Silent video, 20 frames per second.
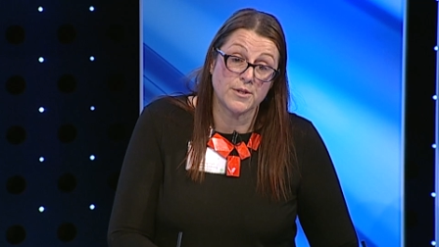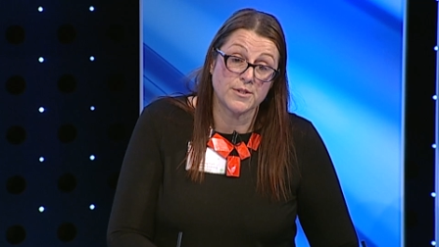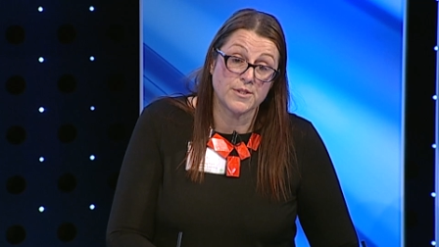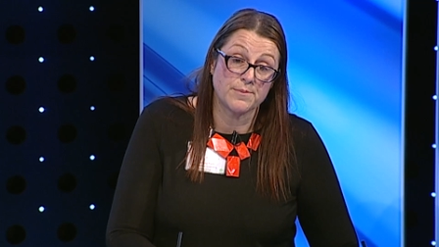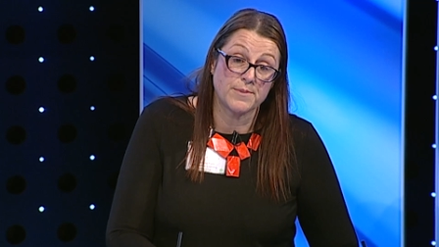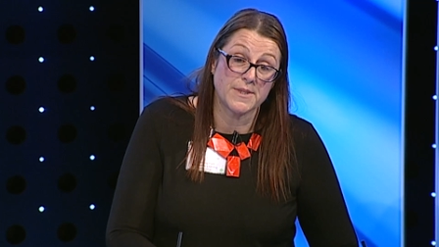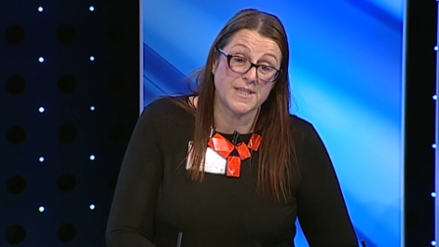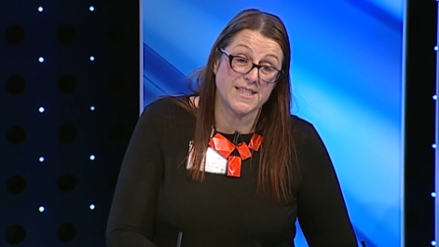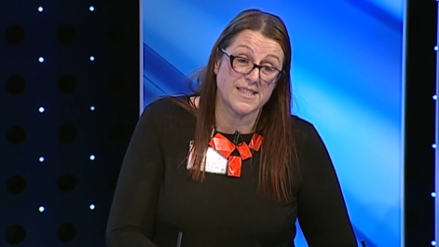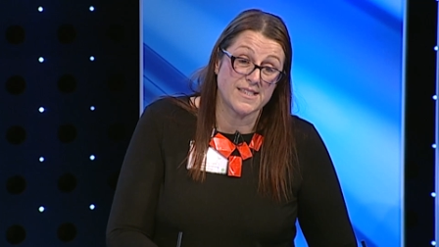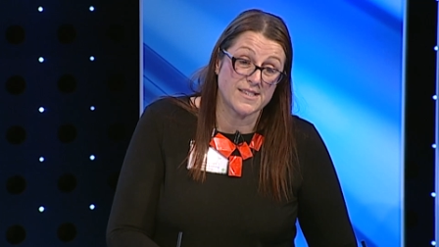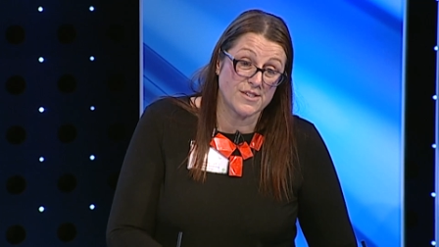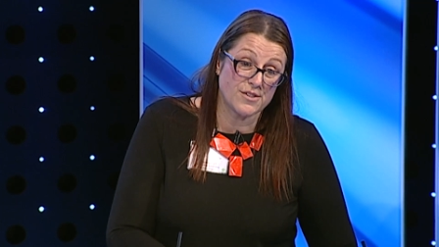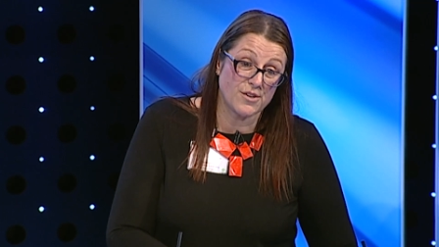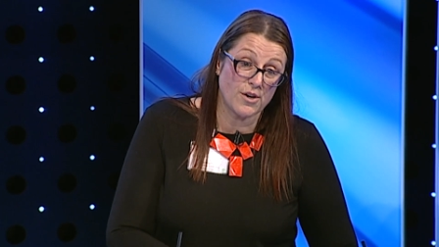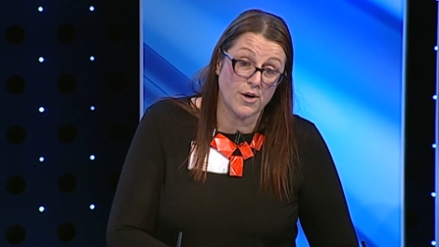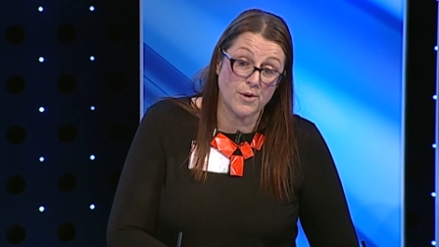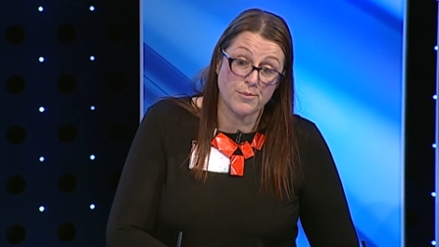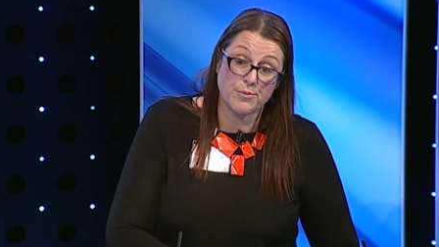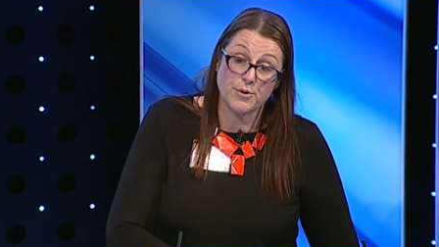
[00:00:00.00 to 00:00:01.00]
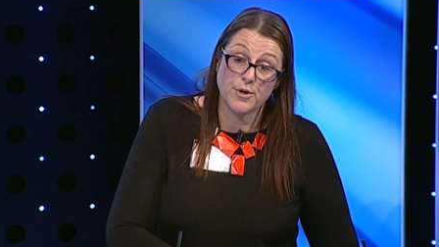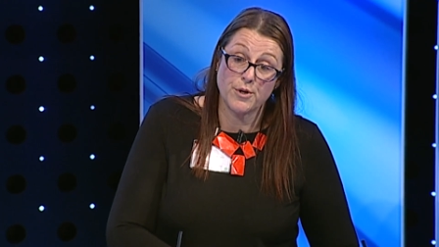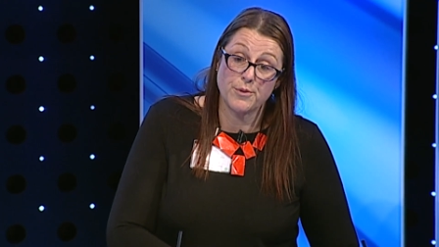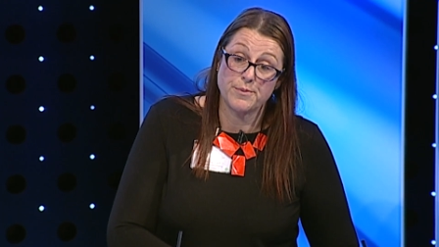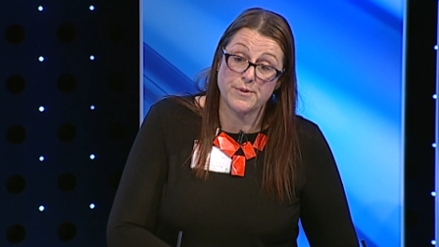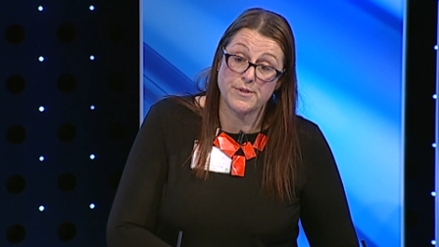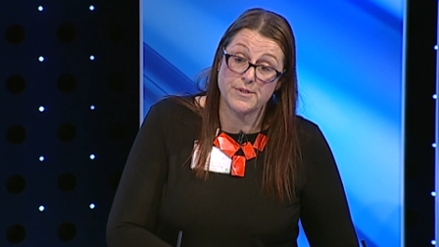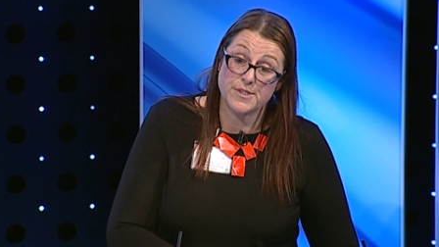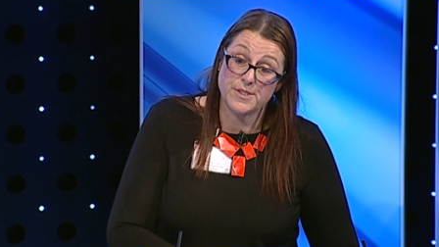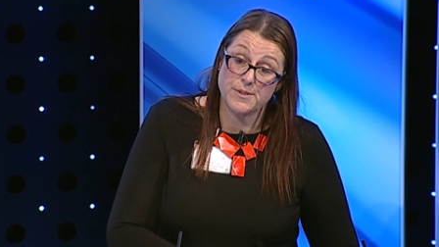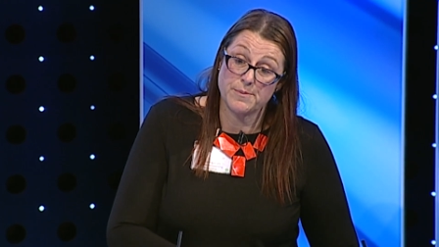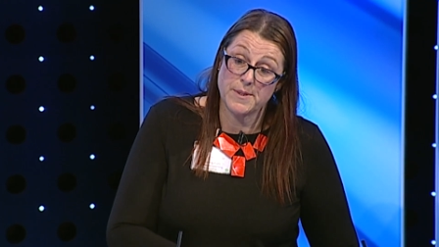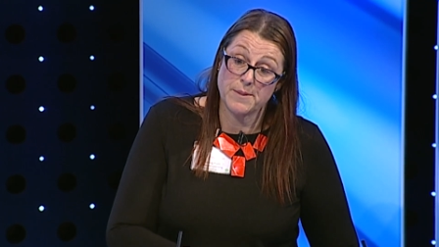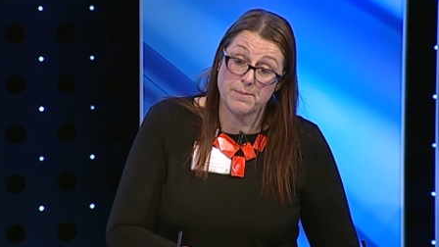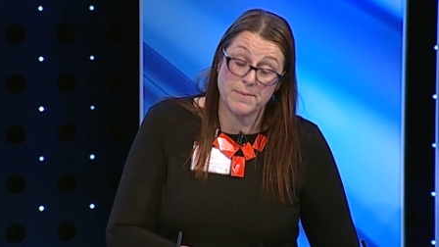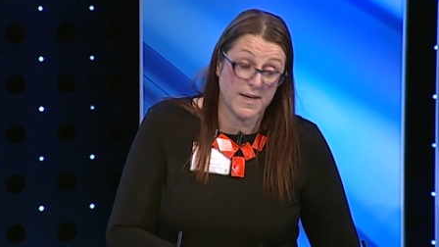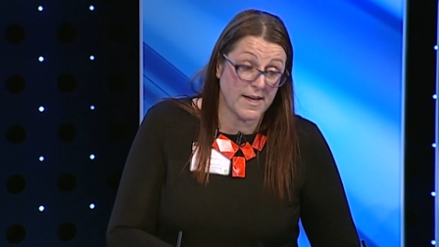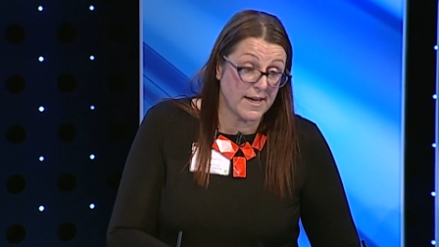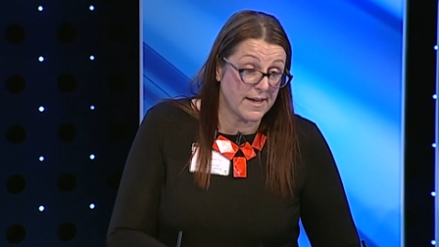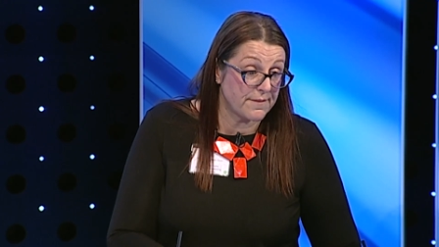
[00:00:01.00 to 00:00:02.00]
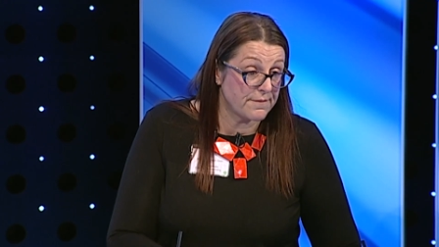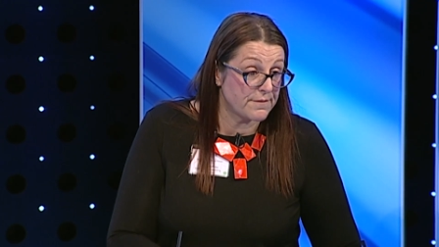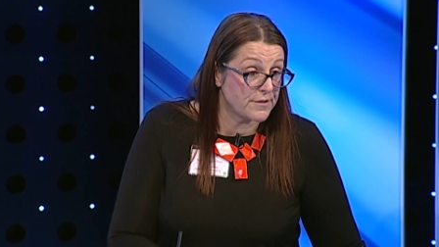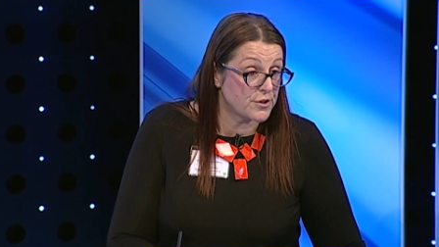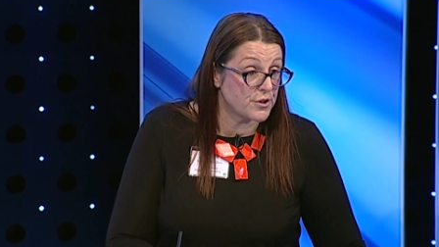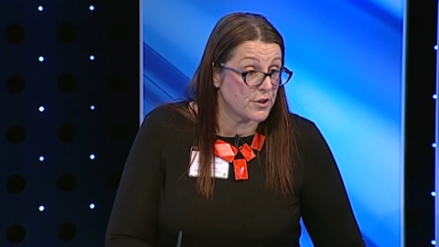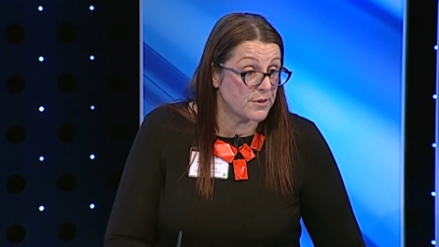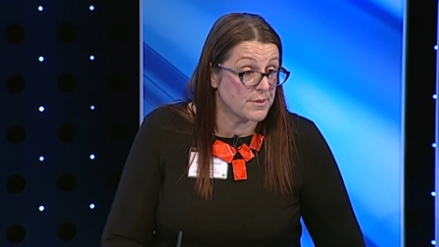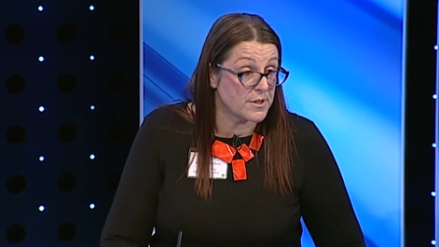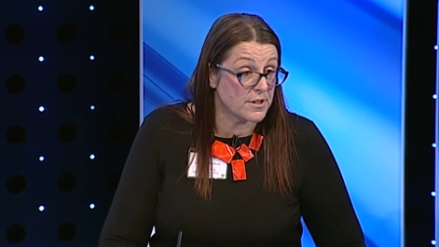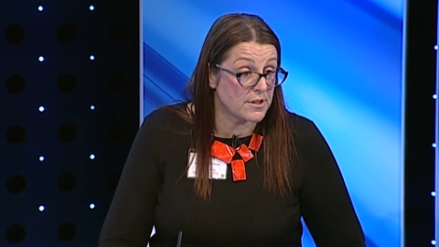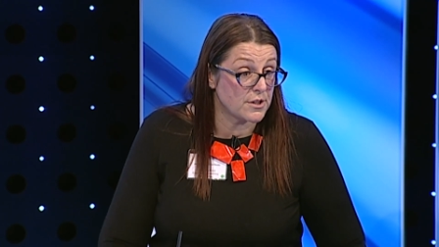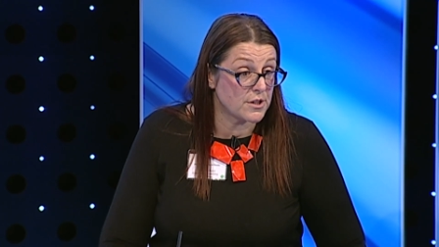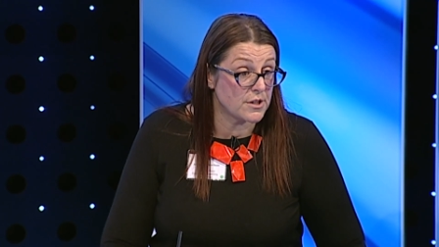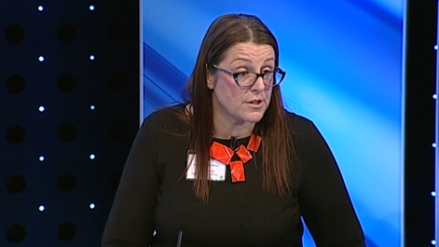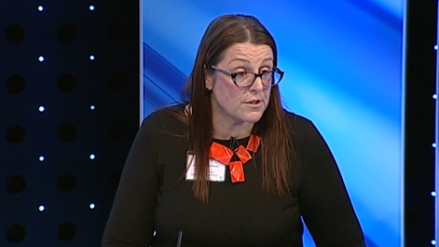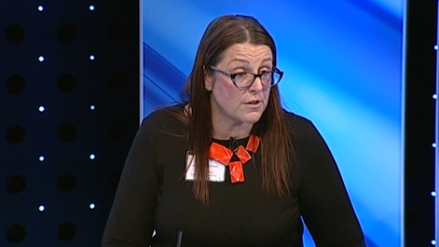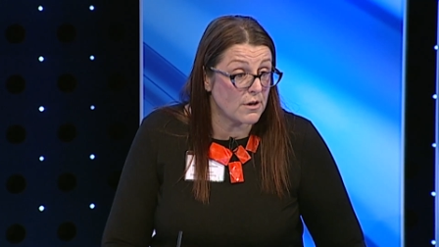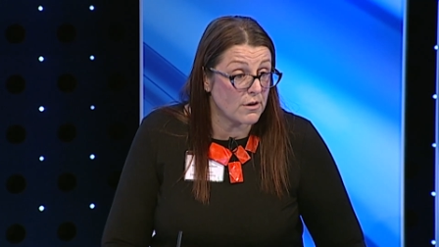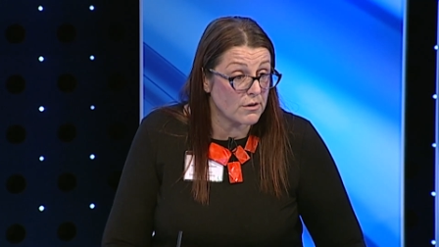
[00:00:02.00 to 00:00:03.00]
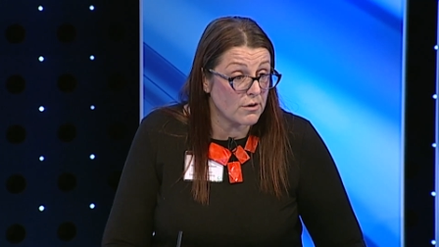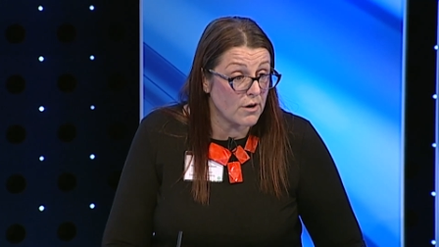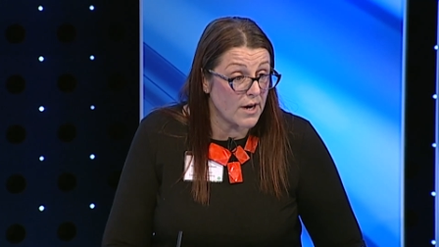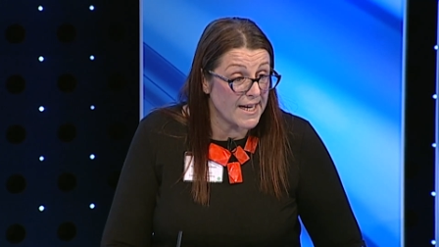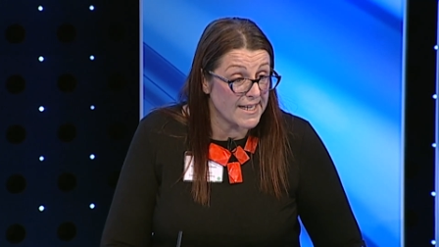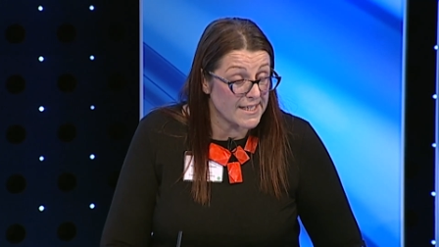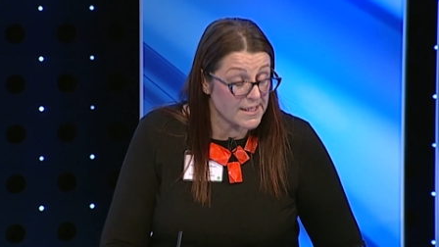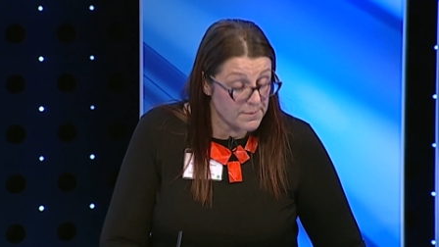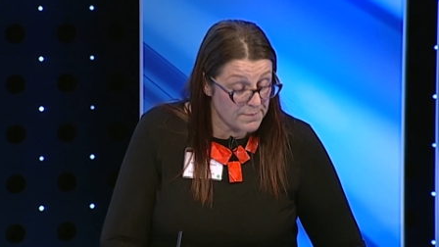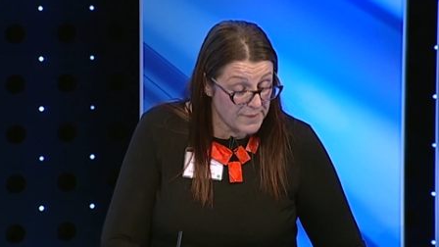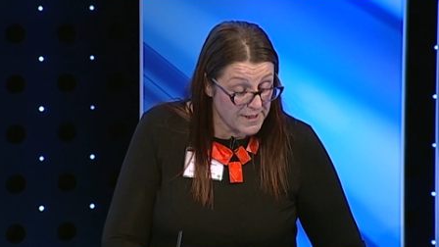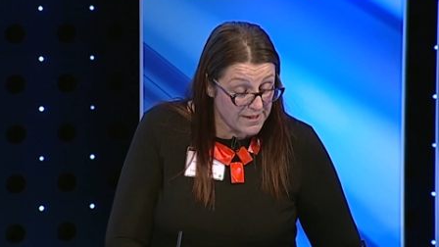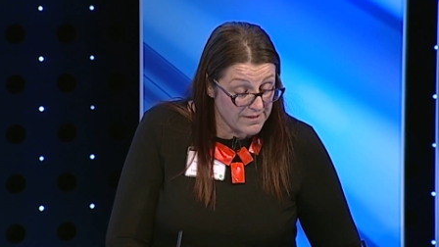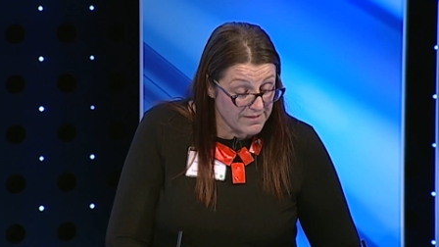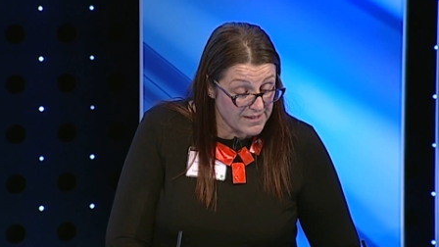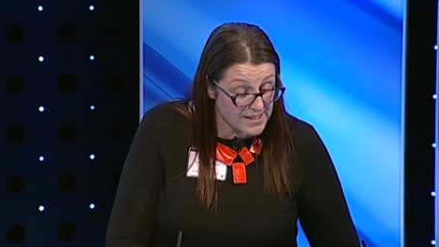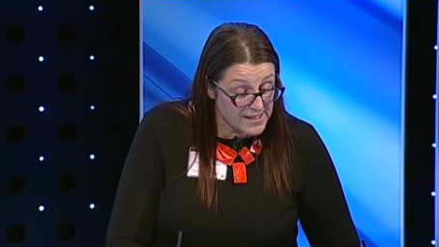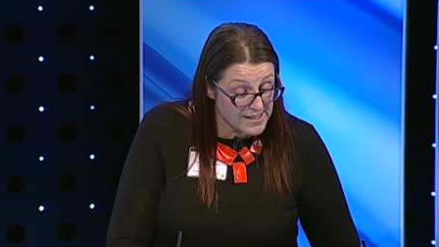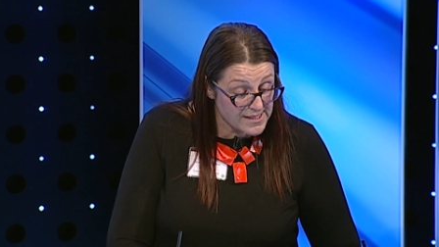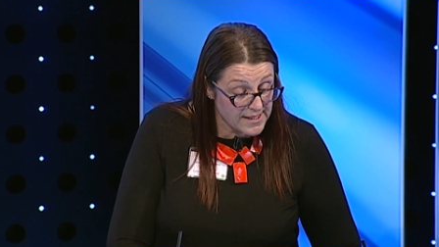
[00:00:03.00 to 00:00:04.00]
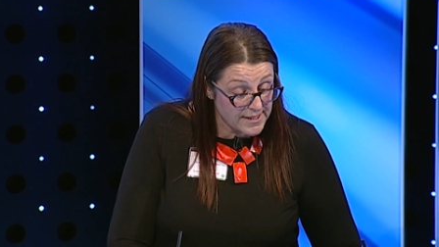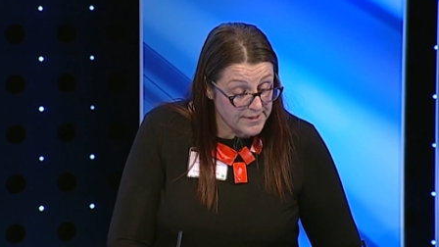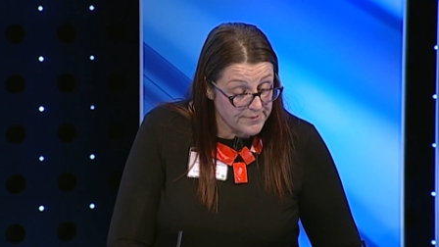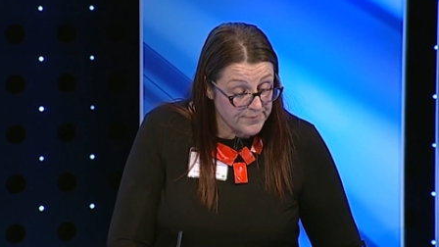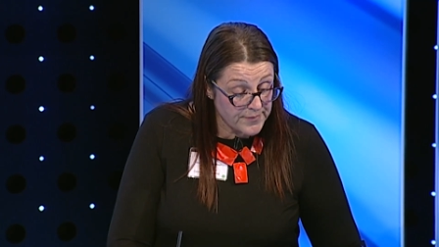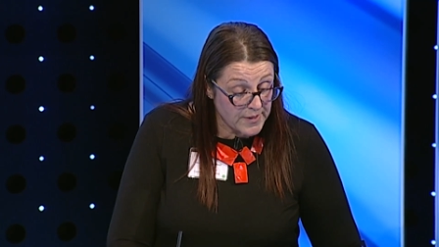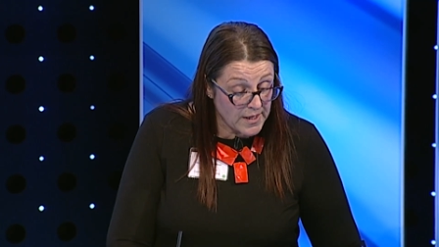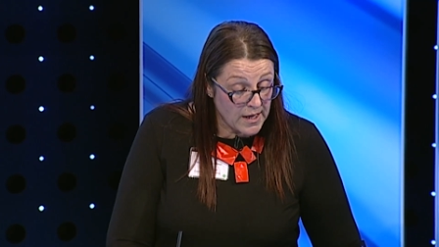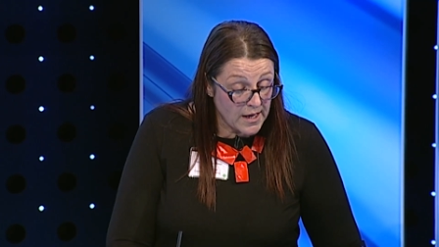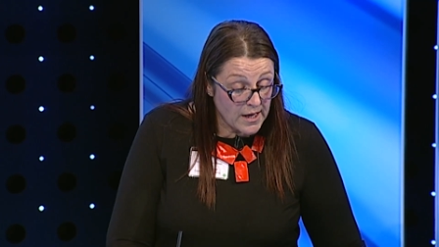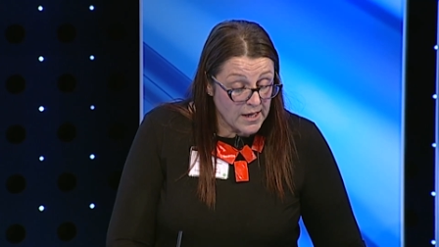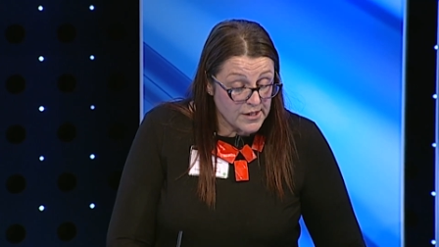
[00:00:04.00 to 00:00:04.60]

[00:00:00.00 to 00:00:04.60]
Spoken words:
possibly it's not appropriate to be applying for jobs that she's not got experience in.